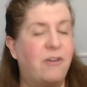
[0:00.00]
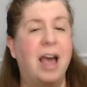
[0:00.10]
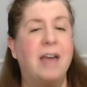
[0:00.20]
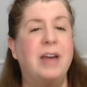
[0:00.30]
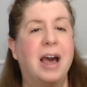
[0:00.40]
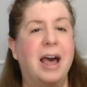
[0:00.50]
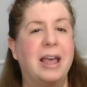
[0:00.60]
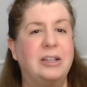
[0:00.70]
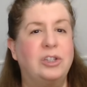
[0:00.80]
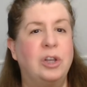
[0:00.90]
5
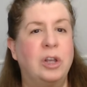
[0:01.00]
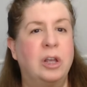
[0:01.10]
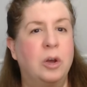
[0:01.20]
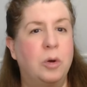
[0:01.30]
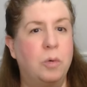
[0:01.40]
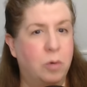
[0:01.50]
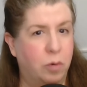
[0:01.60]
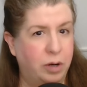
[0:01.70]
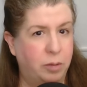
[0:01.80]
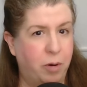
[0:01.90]
guys who,
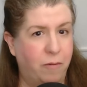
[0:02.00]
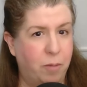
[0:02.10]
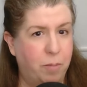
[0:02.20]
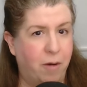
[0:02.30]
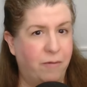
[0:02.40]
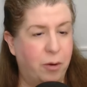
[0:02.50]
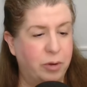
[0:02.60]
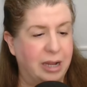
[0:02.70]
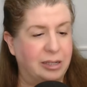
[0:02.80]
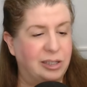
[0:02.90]
according to Pro Football
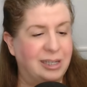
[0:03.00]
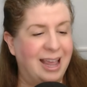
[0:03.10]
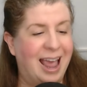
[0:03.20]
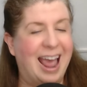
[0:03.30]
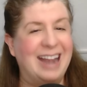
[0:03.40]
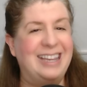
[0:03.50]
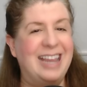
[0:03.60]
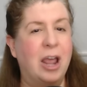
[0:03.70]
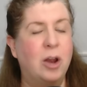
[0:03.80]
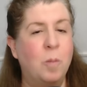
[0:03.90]
Focus, had
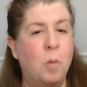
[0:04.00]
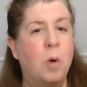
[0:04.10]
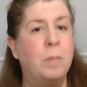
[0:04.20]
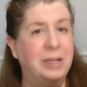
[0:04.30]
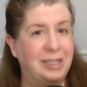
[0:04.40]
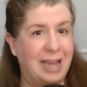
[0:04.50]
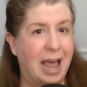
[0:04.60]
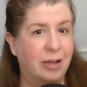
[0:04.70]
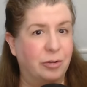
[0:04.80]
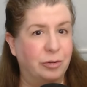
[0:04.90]
10 or more missed
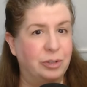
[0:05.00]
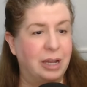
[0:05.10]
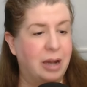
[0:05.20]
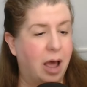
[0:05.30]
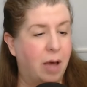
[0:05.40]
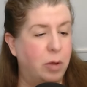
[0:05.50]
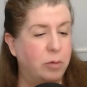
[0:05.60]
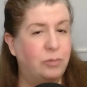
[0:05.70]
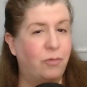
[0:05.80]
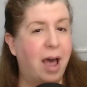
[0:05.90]
tackles. And of
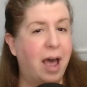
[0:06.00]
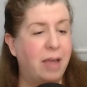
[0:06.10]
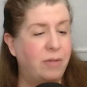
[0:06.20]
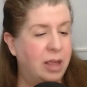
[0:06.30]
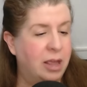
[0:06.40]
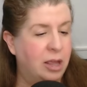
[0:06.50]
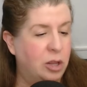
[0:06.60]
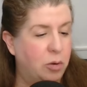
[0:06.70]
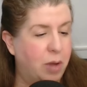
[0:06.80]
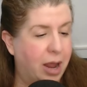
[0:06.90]
those 5,
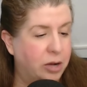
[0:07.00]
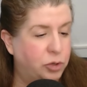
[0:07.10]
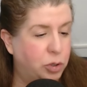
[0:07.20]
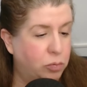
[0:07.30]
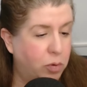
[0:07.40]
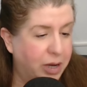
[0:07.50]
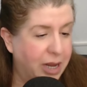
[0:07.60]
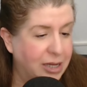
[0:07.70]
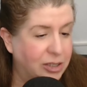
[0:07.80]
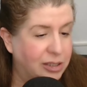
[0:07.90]
you had 2
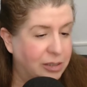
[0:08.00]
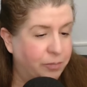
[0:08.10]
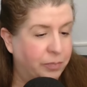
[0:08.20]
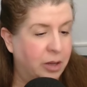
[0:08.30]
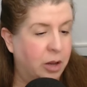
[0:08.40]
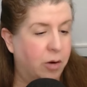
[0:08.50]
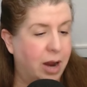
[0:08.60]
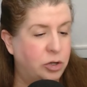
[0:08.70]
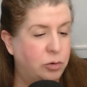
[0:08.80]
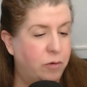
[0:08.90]
rookies, all
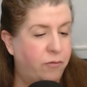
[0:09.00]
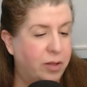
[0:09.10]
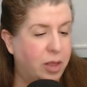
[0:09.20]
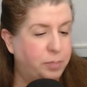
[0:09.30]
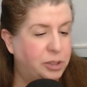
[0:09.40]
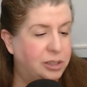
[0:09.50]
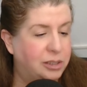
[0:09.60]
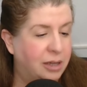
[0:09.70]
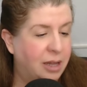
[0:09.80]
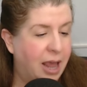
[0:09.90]
right, Drew
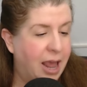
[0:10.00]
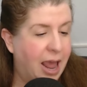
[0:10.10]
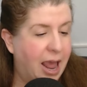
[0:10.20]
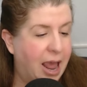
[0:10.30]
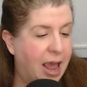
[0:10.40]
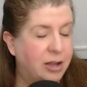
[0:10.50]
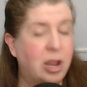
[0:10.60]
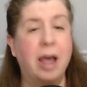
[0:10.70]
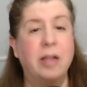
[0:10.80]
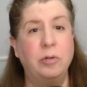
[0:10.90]
Phillips and
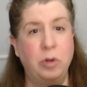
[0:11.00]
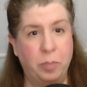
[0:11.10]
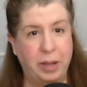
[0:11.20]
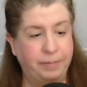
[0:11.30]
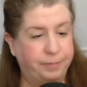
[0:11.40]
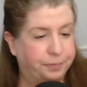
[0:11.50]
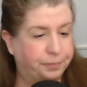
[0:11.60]
Tyler Nubin.